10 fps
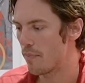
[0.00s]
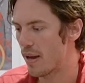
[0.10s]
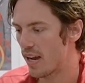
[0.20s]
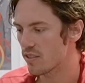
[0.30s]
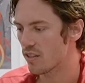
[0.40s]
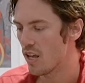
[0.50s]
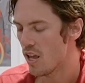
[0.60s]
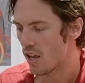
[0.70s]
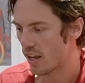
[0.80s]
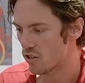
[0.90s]
best
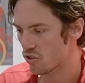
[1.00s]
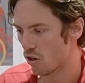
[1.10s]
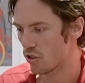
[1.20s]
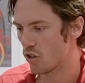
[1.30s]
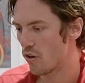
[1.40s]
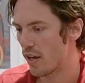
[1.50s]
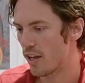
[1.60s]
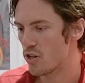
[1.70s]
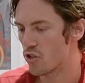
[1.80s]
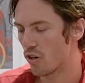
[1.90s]
and start to go down
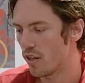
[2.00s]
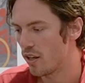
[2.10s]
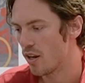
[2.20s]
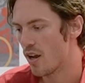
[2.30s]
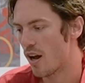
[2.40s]
that journey,